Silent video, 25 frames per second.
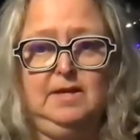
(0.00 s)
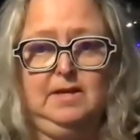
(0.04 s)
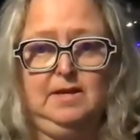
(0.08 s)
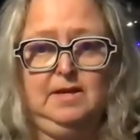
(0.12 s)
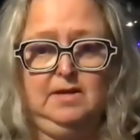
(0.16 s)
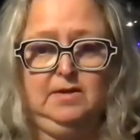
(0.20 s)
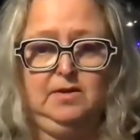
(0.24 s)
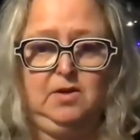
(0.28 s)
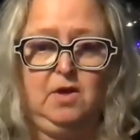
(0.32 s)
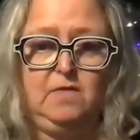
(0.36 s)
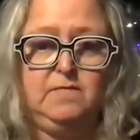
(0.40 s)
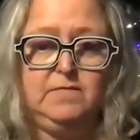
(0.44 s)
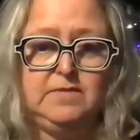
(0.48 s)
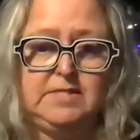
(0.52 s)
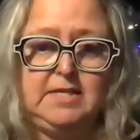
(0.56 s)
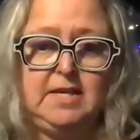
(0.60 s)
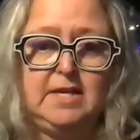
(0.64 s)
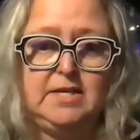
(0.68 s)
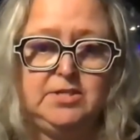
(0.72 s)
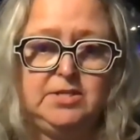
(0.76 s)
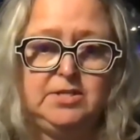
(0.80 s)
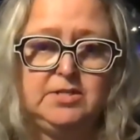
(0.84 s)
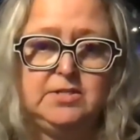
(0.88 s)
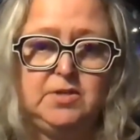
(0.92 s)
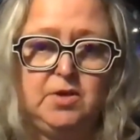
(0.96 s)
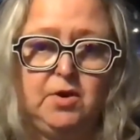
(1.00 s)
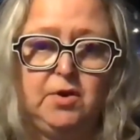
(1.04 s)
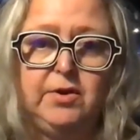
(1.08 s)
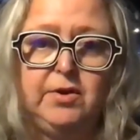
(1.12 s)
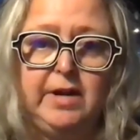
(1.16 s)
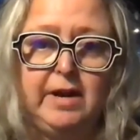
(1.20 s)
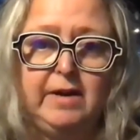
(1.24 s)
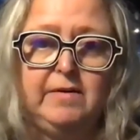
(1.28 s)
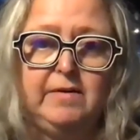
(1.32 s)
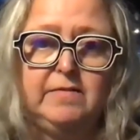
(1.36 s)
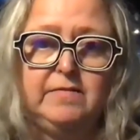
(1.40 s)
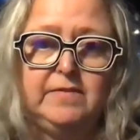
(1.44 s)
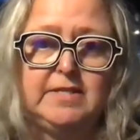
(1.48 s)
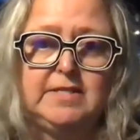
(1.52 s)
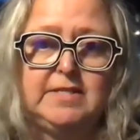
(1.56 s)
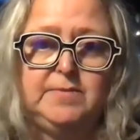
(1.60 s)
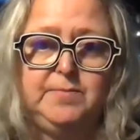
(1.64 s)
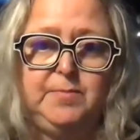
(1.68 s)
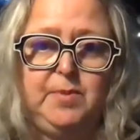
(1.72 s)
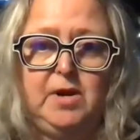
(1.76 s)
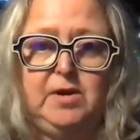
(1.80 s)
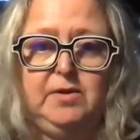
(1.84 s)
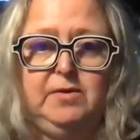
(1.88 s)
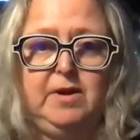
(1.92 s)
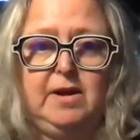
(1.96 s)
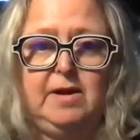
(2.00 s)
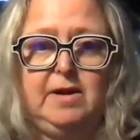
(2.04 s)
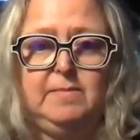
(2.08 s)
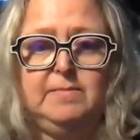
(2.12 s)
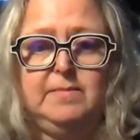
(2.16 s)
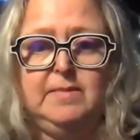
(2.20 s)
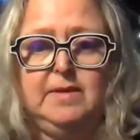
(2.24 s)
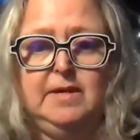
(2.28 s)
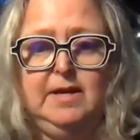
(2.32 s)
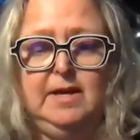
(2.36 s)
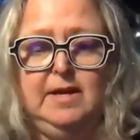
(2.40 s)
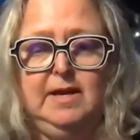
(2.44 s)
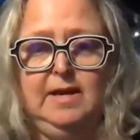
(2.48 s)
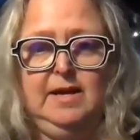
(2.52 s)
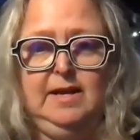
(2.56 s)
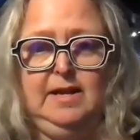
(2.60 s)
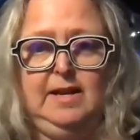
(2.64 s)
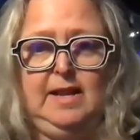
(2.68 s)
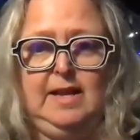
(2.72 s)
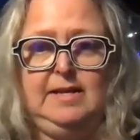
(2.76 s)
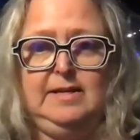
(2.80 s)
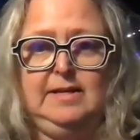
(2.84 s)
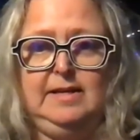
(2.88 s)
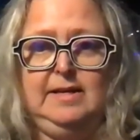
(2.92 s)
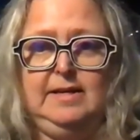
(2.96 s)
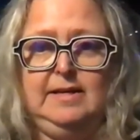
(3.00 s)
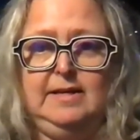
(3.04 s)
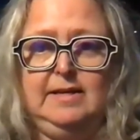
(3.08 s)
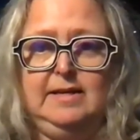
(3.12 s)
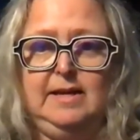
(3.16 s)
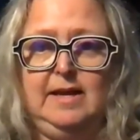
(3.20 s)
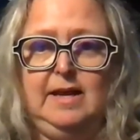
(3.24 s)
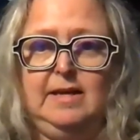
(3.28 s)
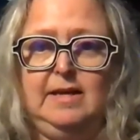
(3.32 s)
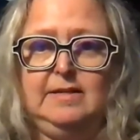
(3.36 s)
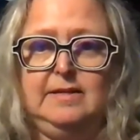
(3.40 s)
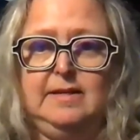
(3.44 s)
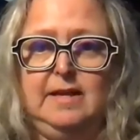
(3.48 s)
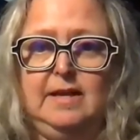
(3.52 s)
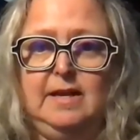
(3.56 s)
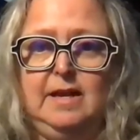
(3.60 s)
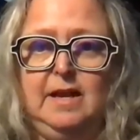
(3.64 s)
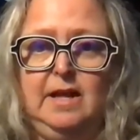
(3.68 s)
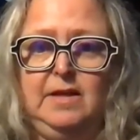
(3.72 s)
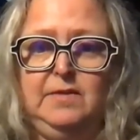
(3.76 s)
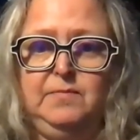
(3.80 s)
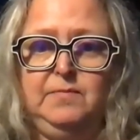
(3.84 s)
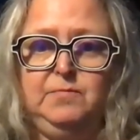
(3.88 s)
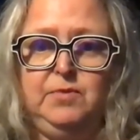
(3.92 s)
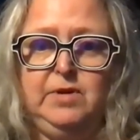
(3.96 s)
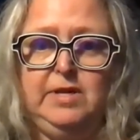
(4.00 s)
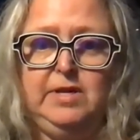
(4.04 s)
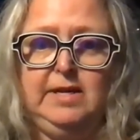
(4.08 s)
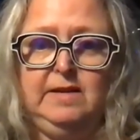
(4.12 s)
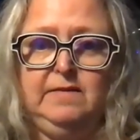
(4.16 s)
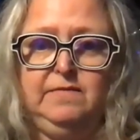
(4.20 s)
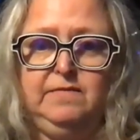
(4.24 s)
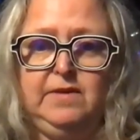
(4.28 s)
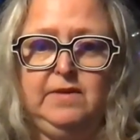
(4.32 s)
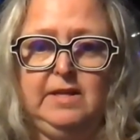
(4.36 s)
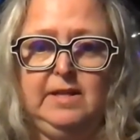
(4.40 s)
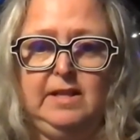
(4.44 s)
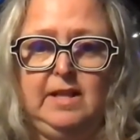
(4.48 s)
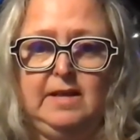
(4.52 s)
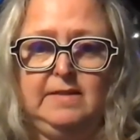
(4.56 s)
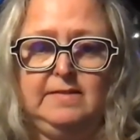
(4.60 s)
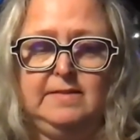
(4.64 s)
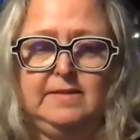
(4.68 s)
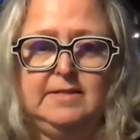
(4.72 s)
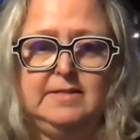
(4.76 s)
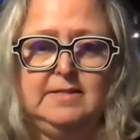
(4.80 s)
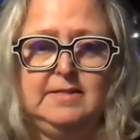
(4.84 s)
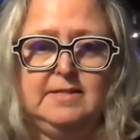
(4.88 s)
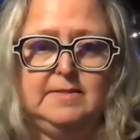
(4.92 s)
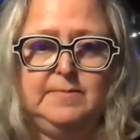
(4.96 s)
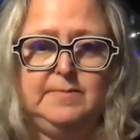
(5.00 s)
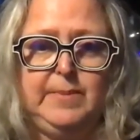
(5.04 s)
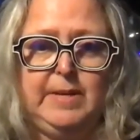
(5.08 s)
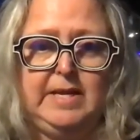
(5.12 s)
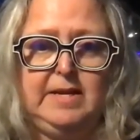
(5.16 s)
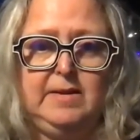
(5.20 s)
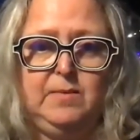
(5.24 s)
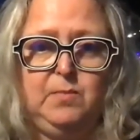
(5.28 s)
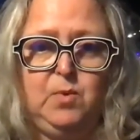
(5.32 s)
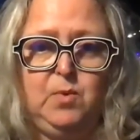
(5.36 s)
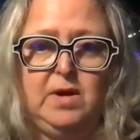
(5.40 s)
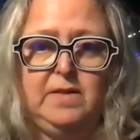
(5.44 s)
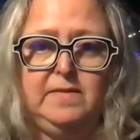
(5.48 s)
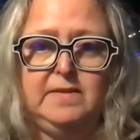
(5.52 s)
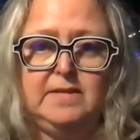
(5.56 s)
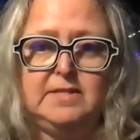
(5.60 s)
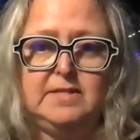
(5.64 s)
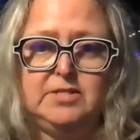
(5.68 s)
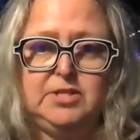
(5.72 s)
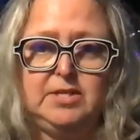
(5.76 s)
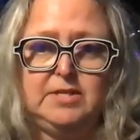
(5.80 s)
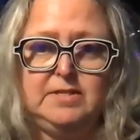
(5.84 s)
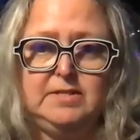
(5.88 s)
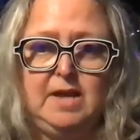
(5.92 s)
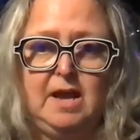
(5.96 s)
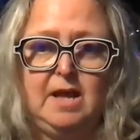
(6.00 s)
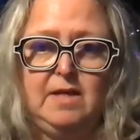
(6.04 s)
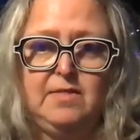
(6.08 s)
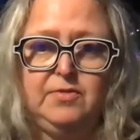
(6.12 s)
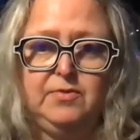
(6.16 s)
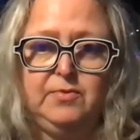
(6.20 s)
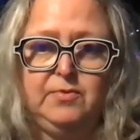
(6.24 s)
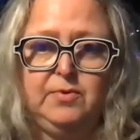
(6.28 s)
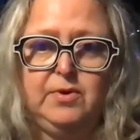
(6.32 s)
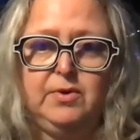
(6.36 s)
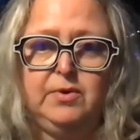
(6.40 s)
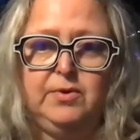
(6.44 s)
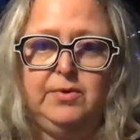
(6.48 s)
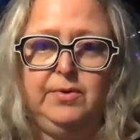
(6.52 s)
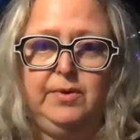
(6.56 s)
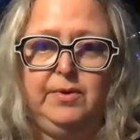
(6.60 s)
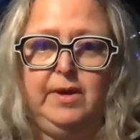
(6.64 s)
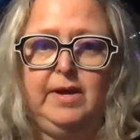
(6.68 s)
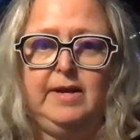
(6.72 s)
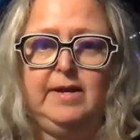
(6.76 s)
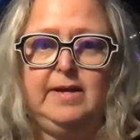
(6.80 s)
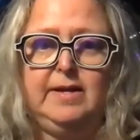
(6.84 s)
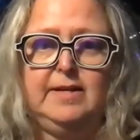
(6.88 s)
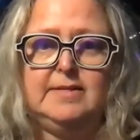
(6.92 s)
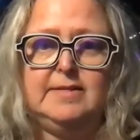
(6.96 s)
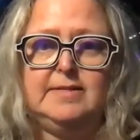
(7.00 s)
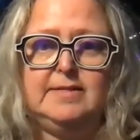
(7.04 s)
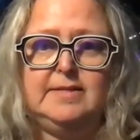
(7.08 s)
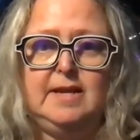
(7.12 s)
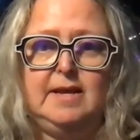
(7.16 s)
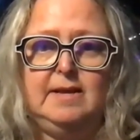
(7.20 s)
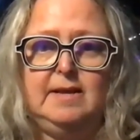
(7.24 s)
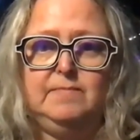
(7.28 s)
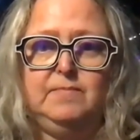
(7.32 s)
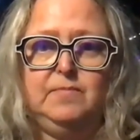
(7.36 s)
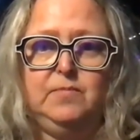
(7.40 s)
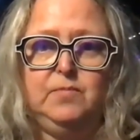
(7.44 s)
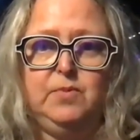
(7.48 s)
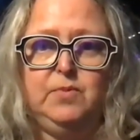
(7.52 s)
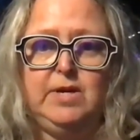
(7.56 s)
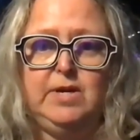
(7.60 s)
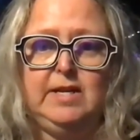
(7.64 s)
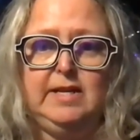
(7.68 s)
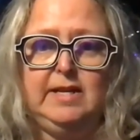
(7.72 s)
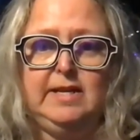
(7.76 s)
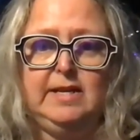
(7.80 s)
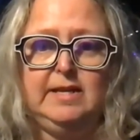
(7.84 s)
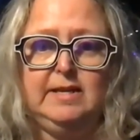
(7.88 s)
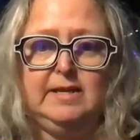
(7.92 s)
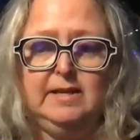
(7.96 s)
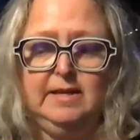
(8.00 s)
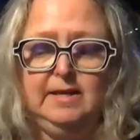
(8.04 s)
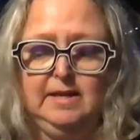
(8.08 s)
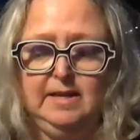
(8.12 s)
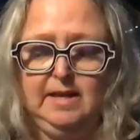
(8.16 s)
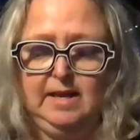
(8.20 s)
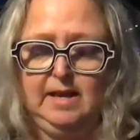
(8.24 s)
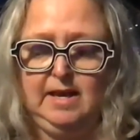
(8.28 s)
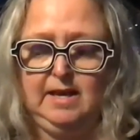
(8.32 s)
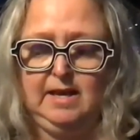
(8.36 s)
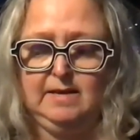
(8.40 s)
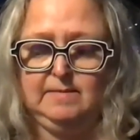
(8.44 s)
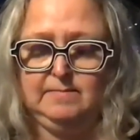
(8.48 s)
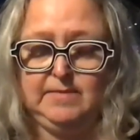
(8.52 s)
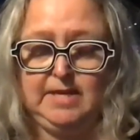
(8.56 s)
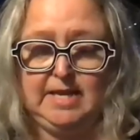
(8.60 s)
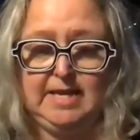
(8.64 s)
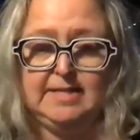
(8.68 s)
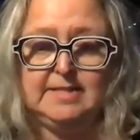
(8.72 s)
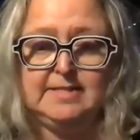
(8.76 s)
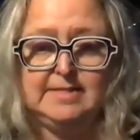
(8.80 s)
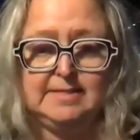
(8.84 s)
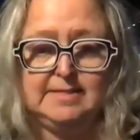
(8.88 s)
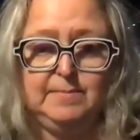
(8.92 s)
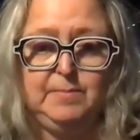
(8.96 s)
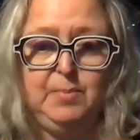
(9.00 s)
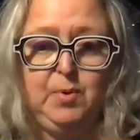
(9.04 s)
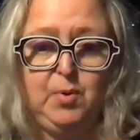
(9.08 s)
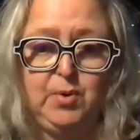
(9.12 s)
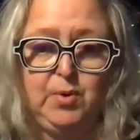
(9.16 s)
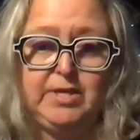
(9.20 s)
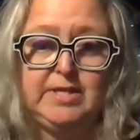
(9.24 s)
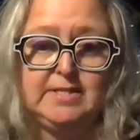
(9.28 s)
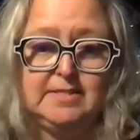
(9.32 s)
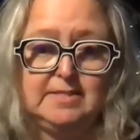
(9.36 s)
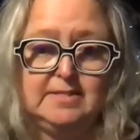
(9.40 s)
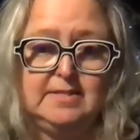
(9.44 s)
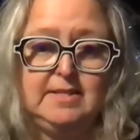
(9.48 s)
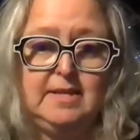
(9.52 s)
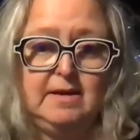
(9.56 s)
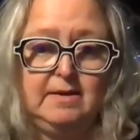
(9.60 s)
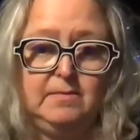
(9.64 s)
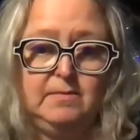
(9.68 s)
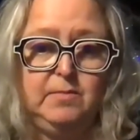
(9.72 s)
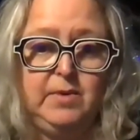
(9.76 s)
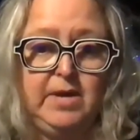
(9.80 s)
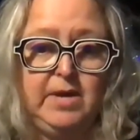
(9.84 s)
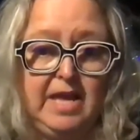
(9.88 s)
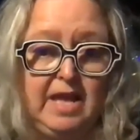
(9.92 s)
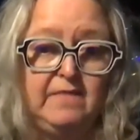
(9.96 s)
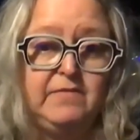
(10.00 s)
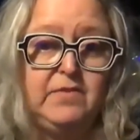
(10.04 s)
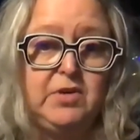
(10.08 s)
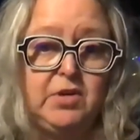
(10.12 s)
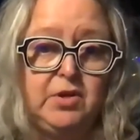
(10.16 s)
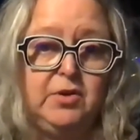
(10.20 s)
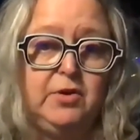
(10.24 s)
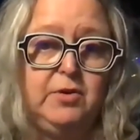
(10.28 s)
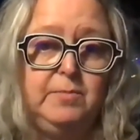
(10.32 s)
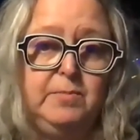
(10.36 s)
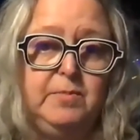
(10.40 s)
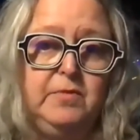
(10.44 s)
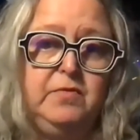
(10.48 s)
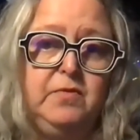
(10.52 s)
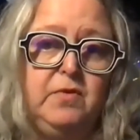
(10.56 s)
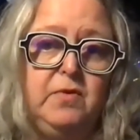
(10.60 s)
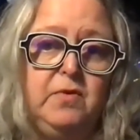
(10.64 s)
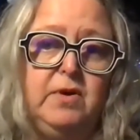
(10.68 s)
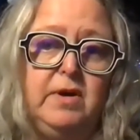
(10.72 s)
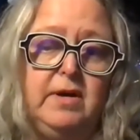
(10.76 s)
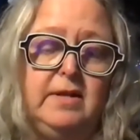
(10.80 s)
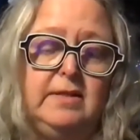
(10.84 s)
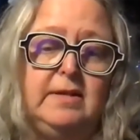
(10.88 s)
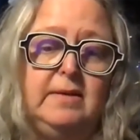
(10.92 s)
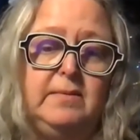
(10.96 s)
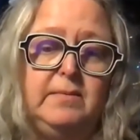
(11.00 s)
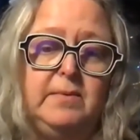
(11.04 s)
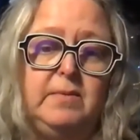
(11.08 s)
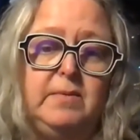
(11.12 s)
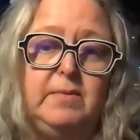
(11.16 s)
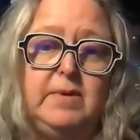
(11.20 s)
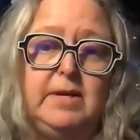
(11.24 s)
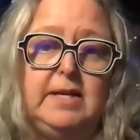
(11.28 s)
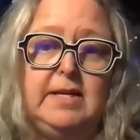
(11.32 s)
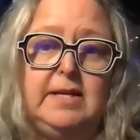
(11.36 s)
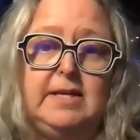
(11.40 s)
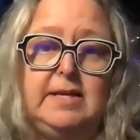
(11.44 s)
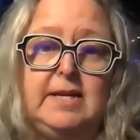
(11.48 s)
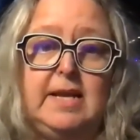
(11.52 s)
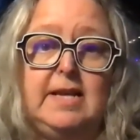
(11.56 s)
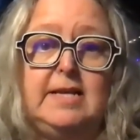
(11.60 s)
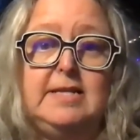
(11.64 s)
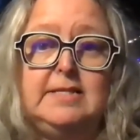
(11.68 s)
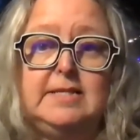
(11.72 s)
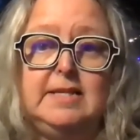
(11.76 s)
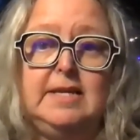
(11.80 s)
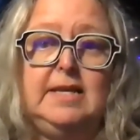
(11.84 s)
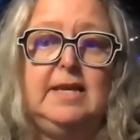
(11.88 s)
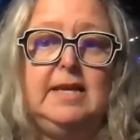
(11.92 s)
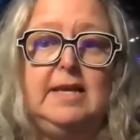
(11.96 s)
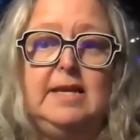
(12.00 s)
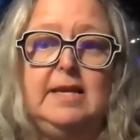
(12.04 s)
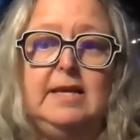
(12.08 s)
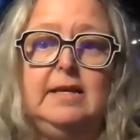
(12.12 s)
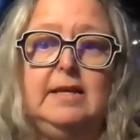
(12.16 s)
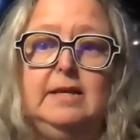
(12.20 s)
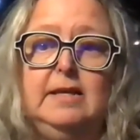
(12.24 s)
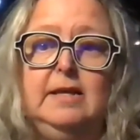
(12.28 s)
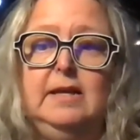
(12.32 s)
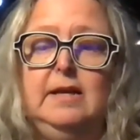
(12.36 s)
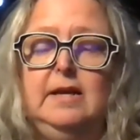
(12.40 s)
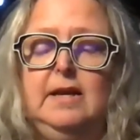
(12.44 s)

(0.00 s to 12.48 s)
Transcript: uh, conversations on our events program lately, and, and and I really feel like this has been one that's just cut through and has um, really um, hit some points that we haven't heard before and that we really need to hear.